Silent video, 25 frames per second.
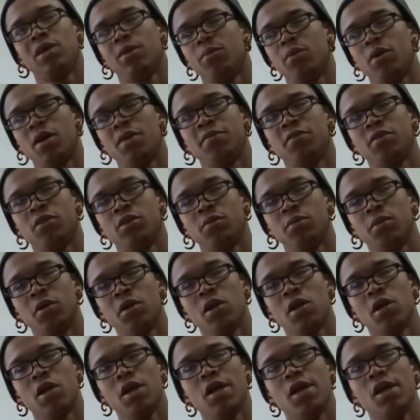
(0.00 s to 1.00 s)
in that proverb.
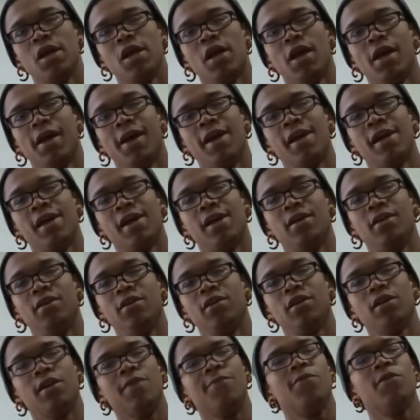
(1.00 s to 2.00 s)

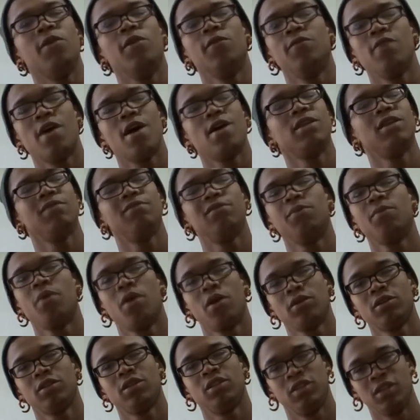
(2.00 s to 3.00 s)
And if you've not lived a
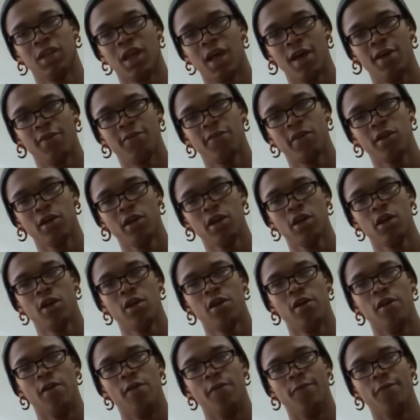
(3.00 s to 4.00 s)
person's life
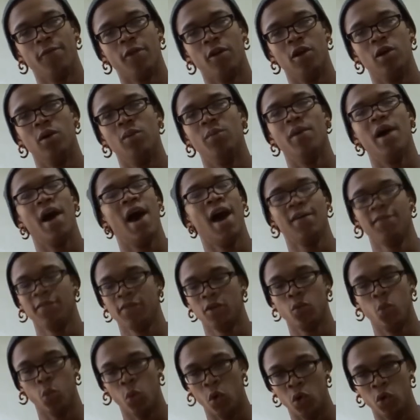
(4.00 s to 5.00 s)
from out
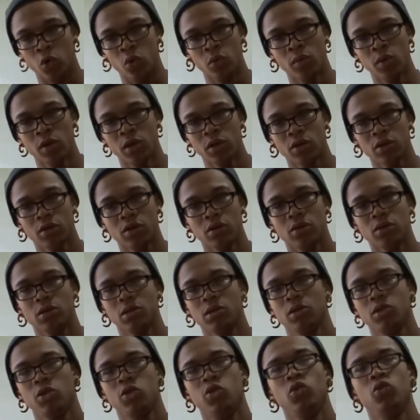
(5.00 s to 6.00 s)
of the womb
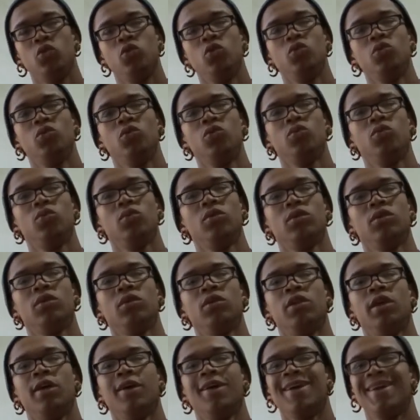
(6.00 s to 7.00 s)
to
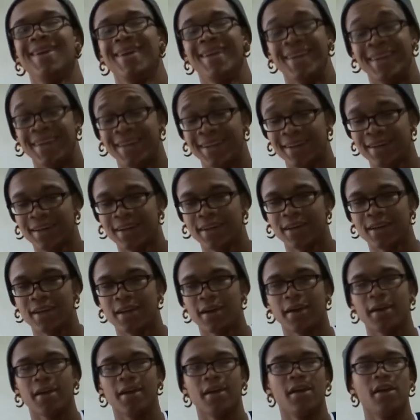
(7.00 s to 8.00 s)
their end,
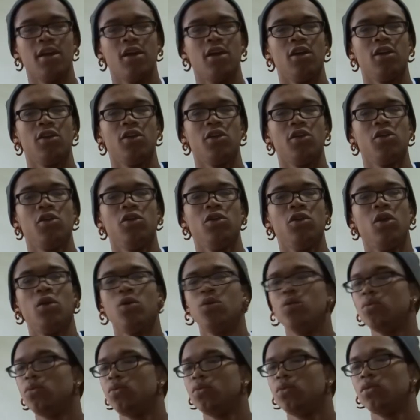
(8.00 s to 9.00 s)
you
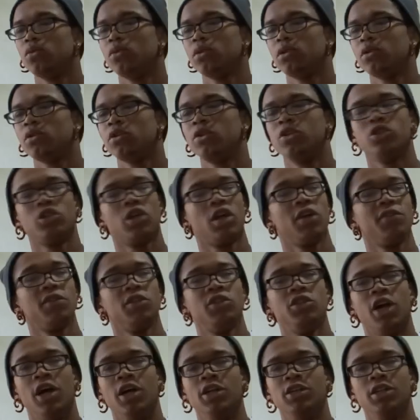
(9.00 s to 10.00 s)
don't deserve
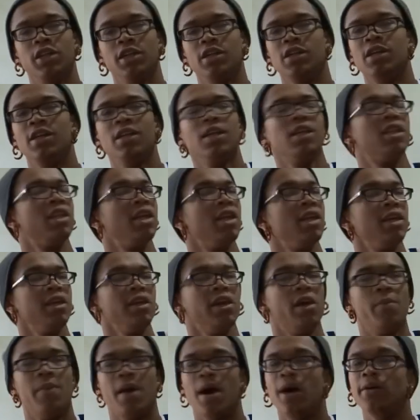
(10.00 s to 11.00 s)
to judge
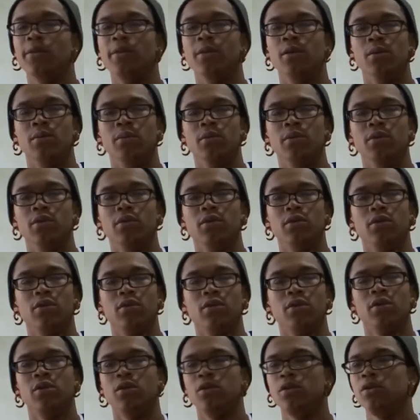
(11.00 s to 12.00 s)
anything about them.
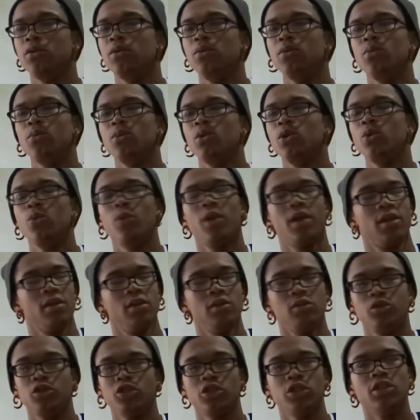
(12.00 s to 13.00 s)
You
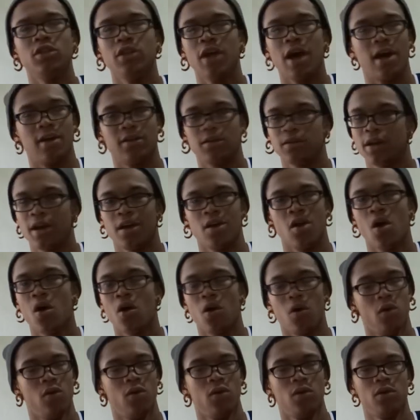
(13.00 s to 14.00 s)
should not at
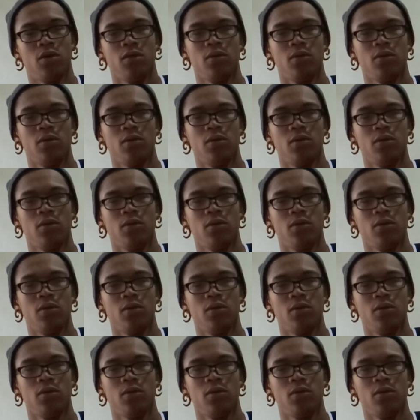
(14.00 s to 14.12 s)
all.